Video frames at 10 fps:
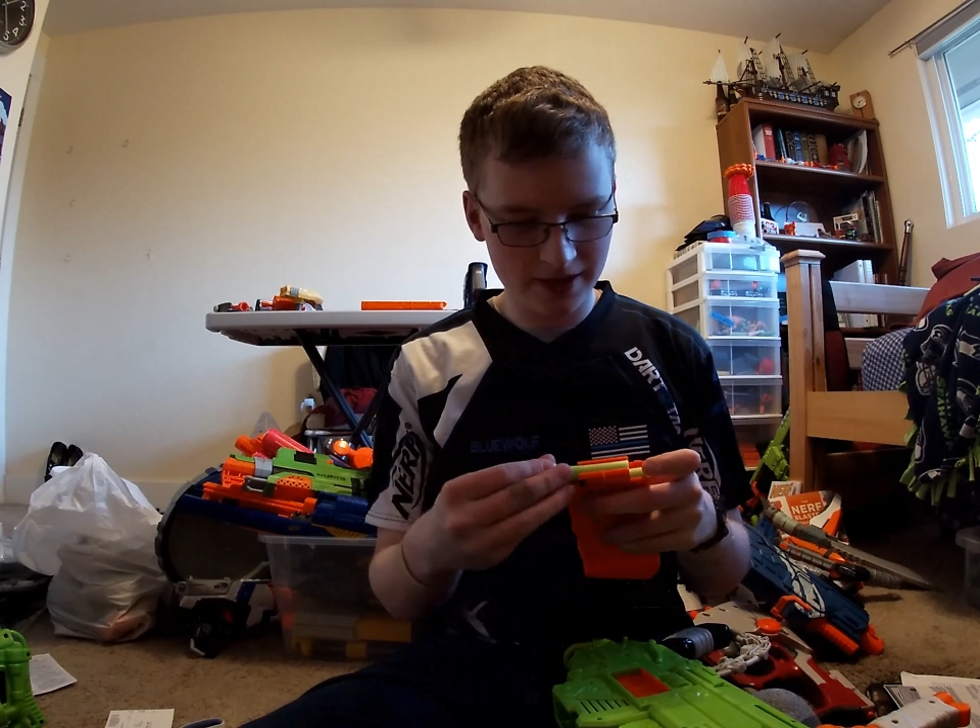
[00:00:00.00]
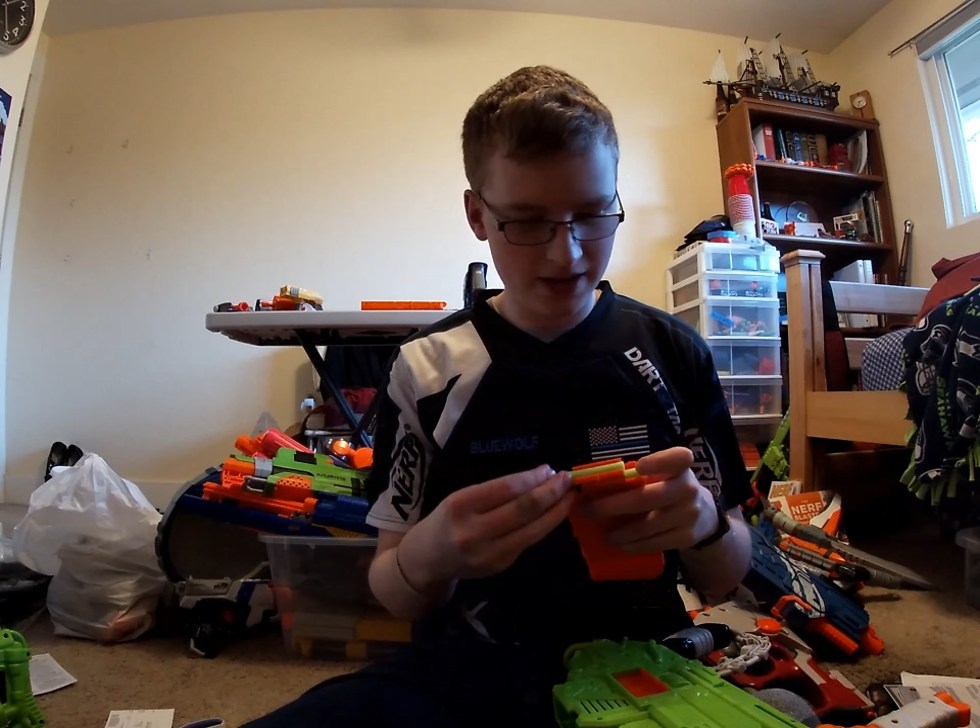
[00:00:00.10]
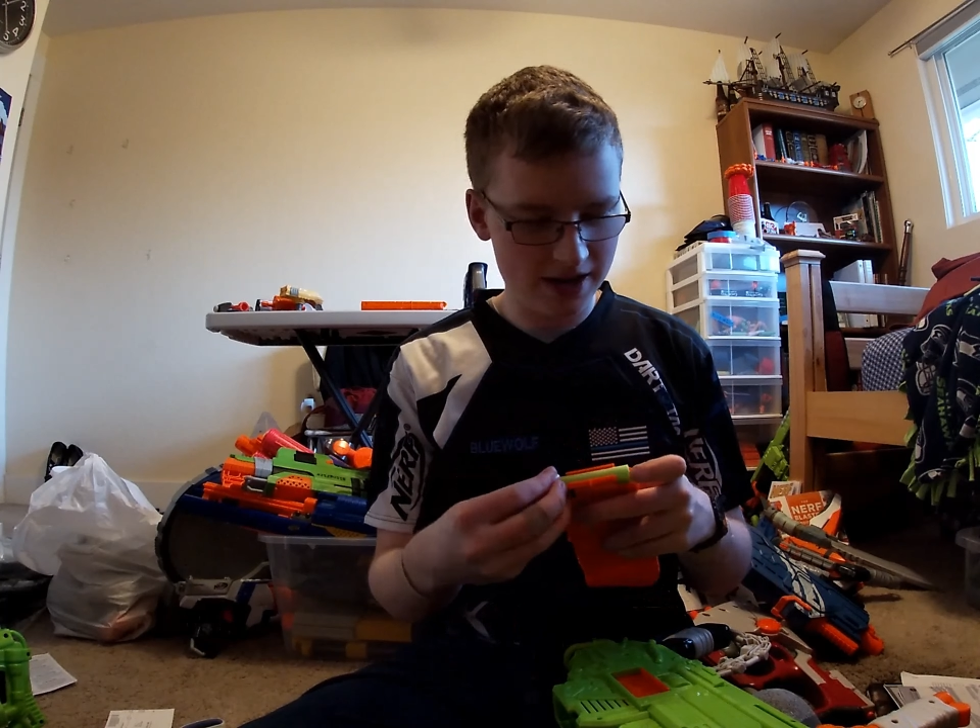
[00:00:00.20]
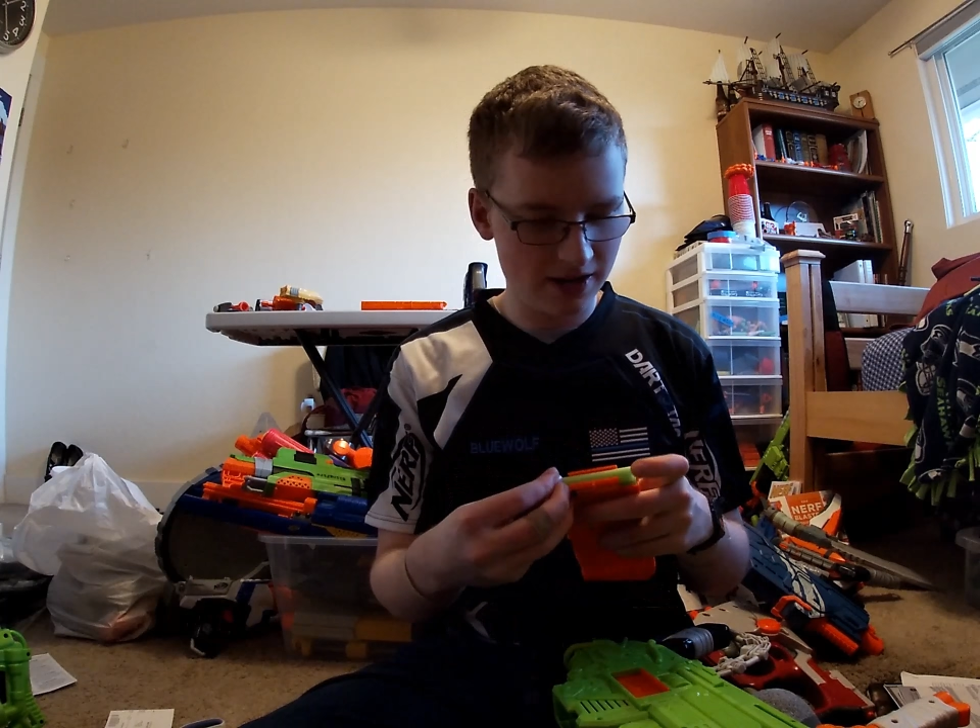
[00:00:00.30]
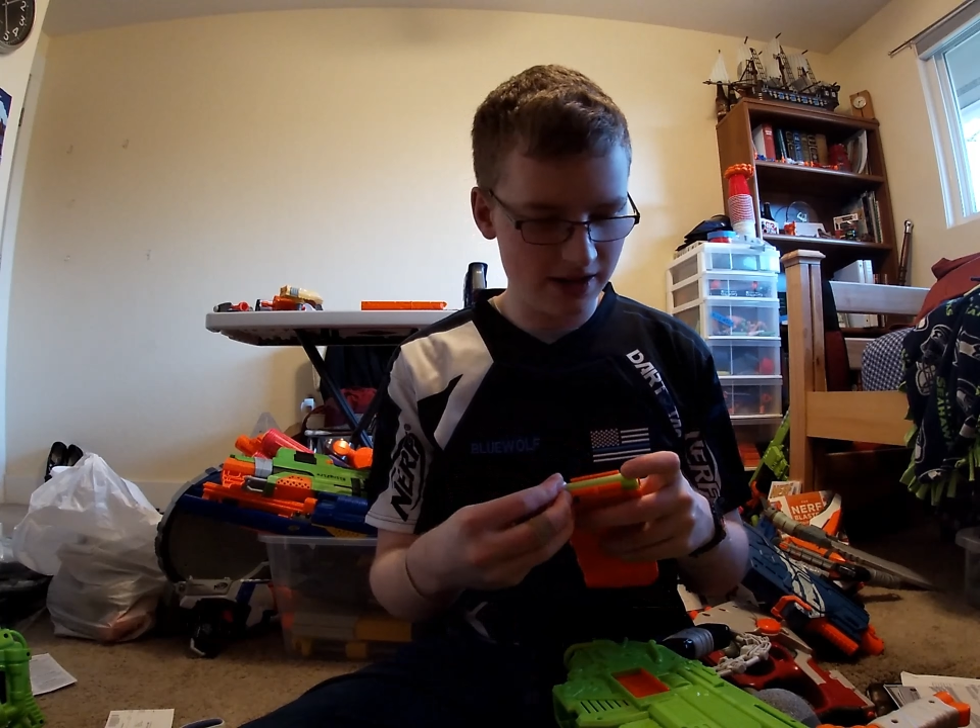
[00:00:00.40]

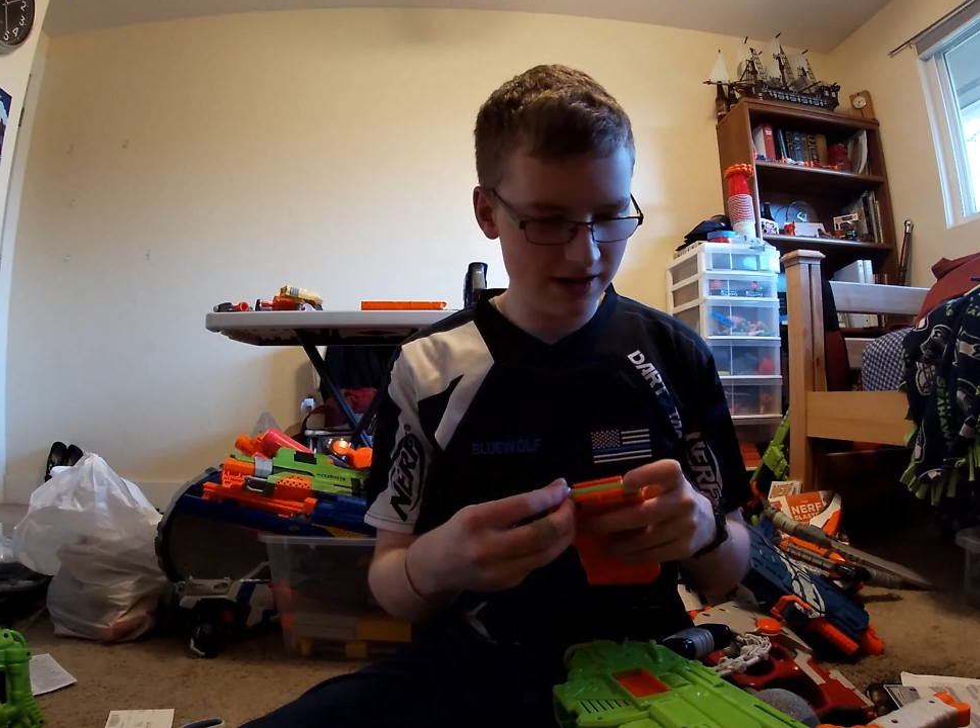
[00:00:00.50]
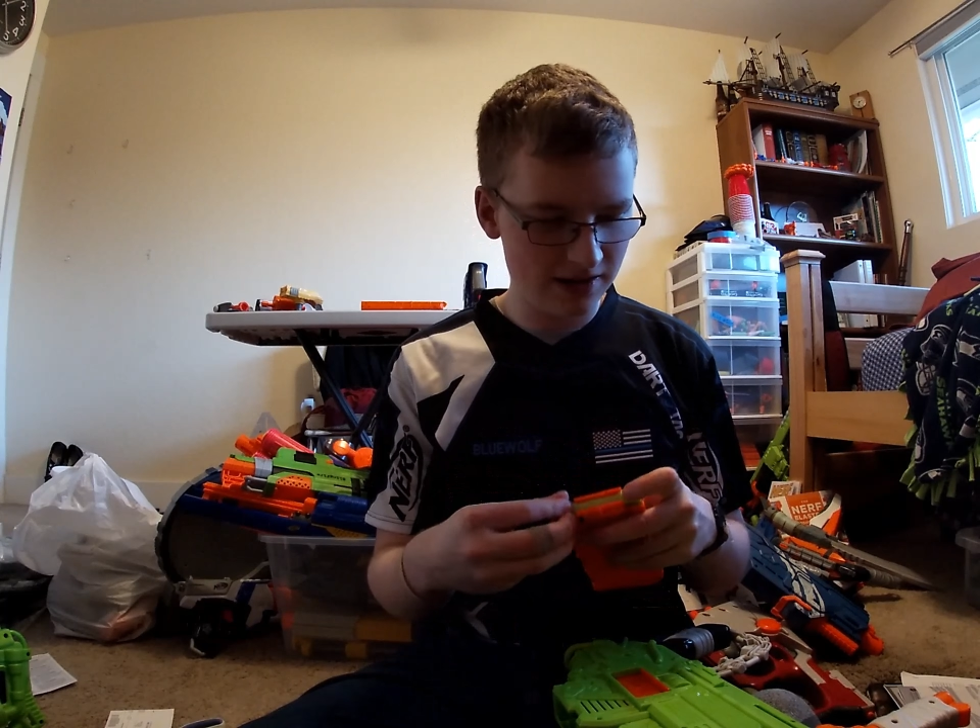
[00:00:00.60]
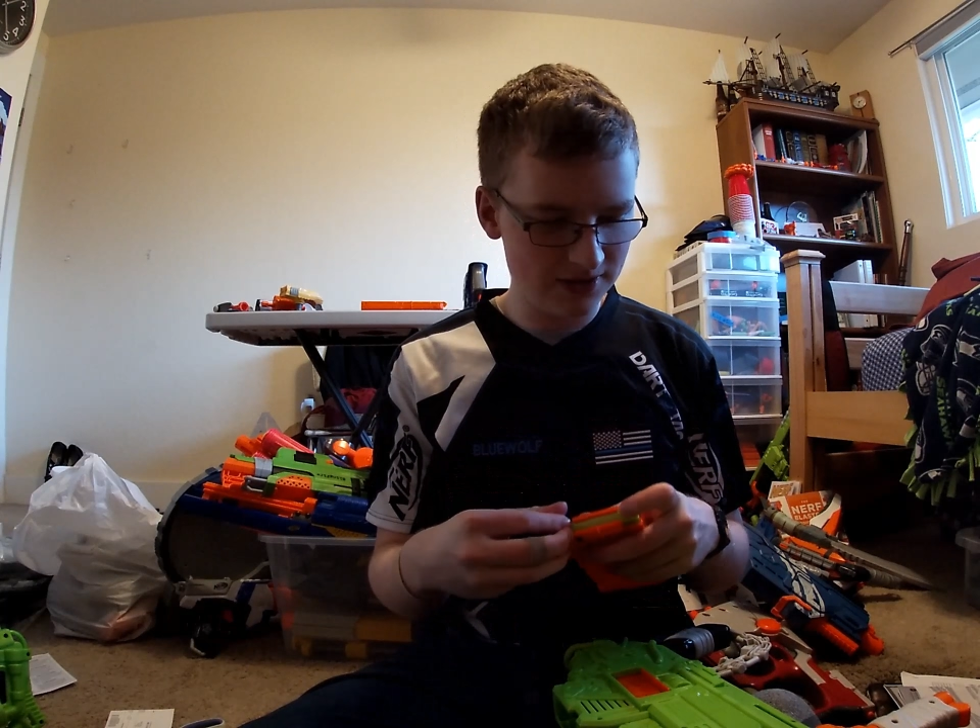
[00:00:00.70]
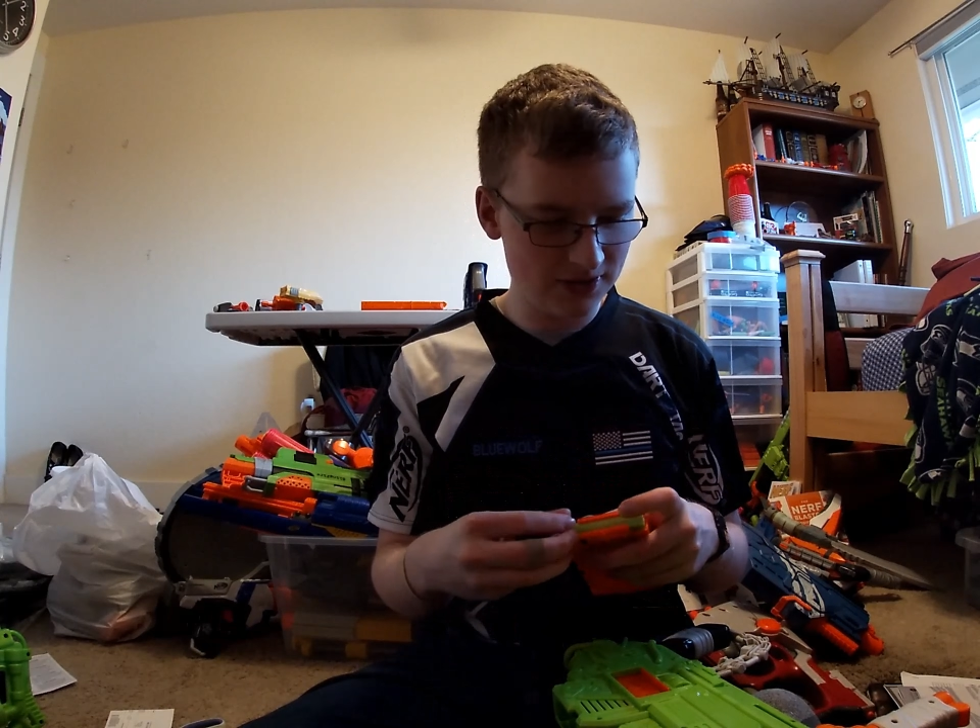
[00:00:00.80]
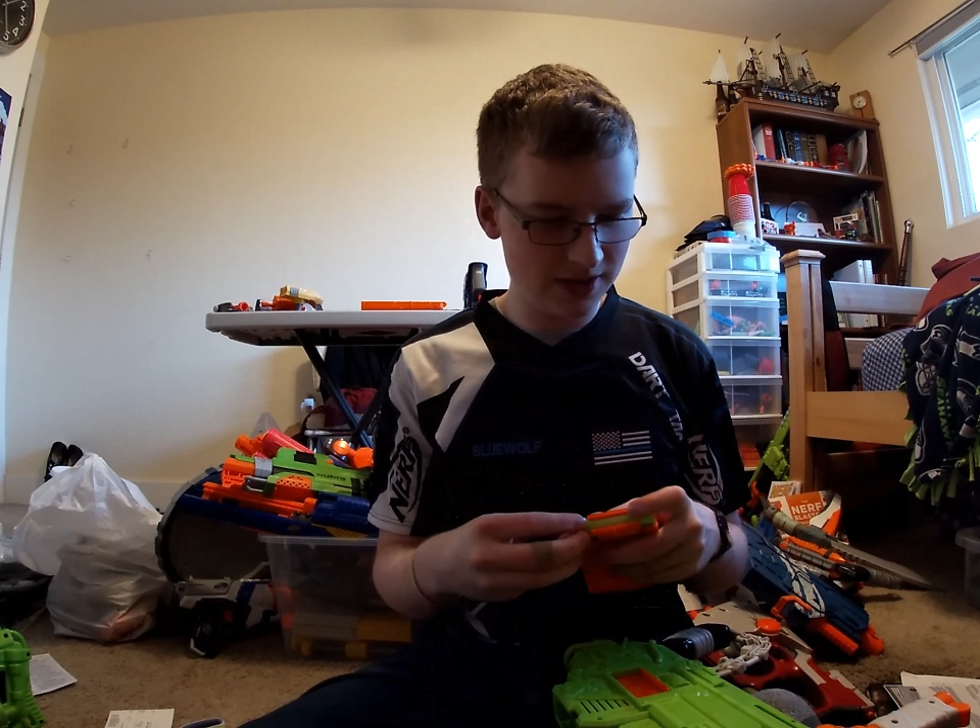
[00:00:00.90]
and a little